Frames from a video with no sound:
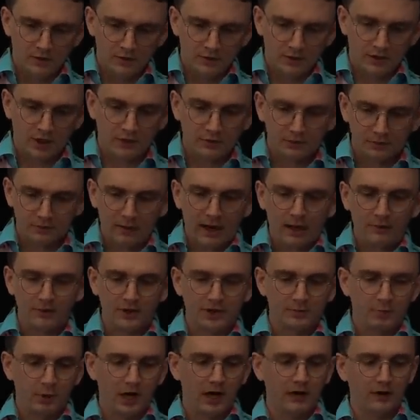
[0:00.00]
So throughout
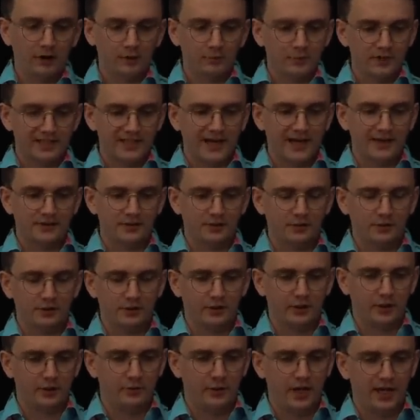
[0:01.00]
this period with tactical
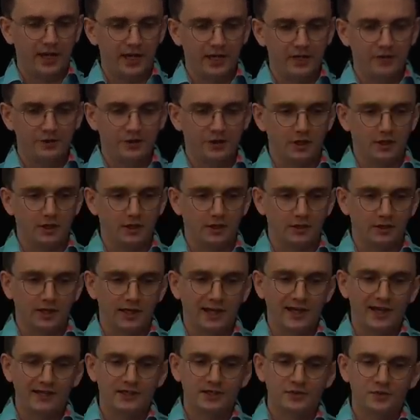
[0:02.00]
cohesion,
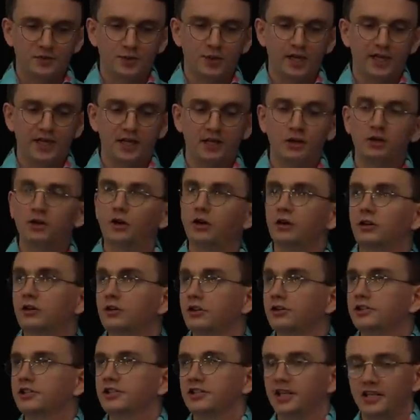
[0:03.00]
collective training could
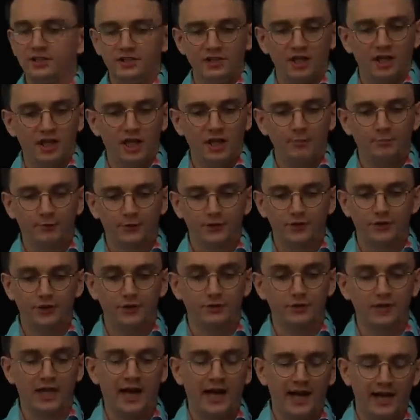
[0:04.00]
consistently
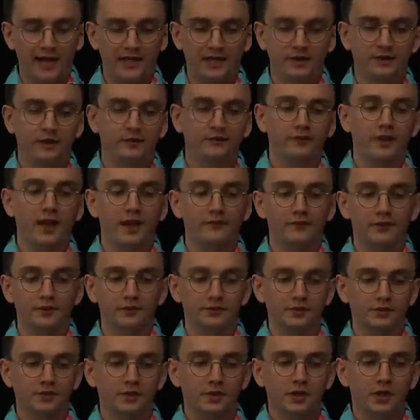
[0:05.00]
produce high enough
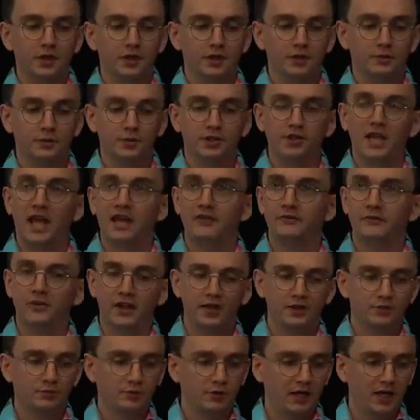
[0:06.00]
levels to attain
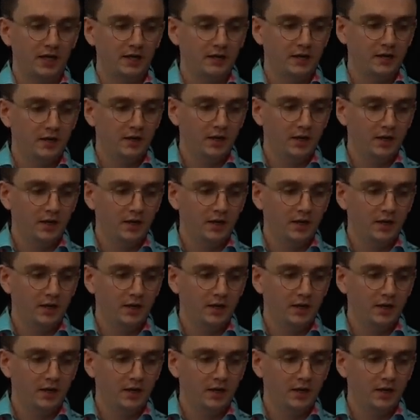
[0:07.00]
victory,